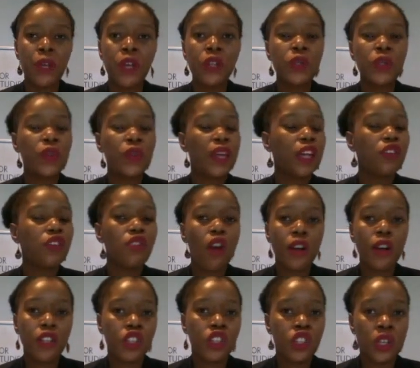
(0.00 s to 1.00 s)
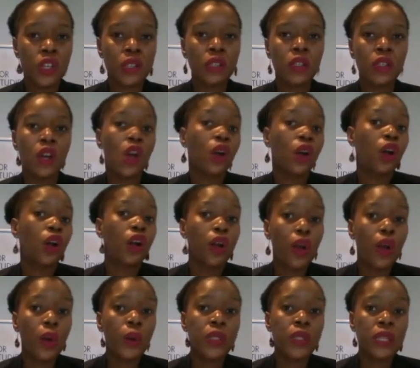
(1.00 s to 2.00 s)
So they're not just
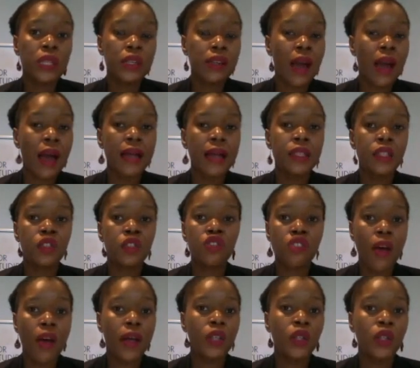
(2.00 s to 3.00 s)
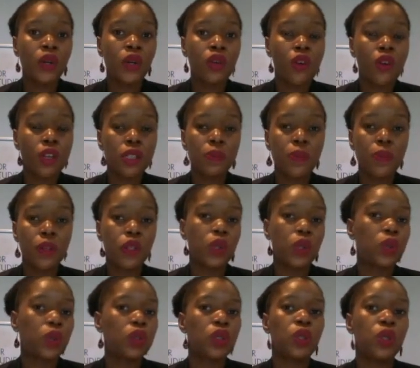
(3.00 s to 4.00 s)
cloaked at night and trying to cross
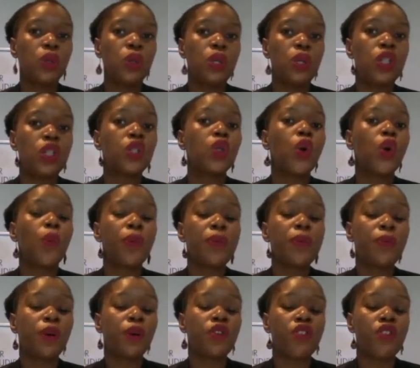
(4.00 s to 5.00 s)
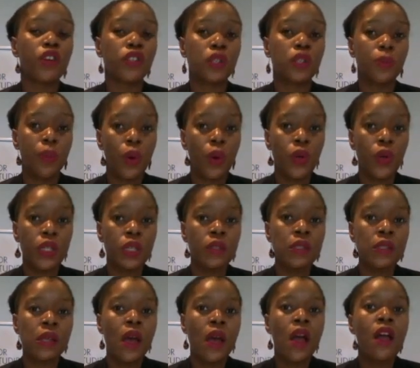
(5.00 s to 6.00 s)
to ensure people cross the
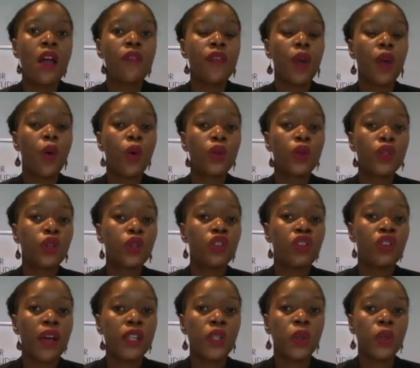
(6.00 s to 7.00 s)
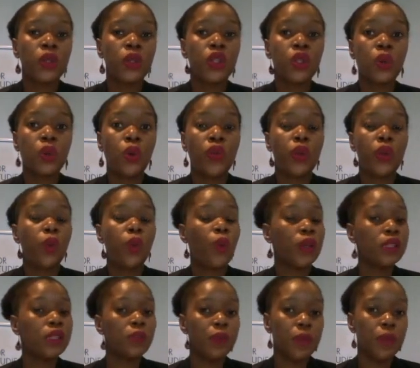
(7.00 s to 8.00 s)
borders. They're also trying to ensure that
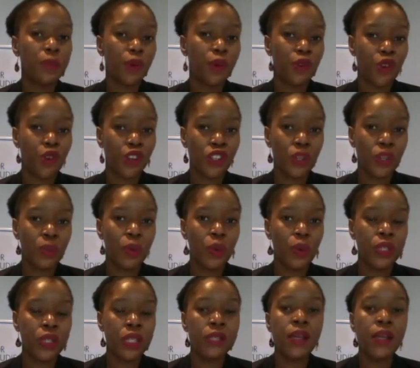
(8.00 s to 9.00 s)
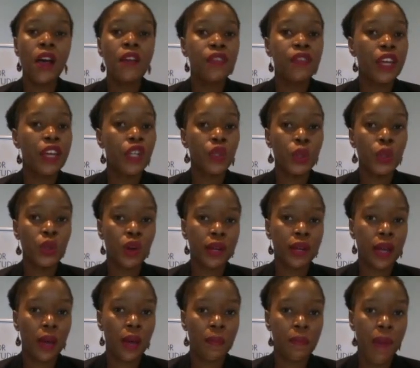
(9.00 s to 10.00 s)
once people cross the borders, they do not
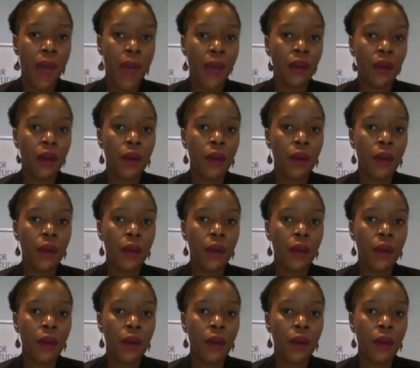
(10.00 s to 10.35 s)
come back.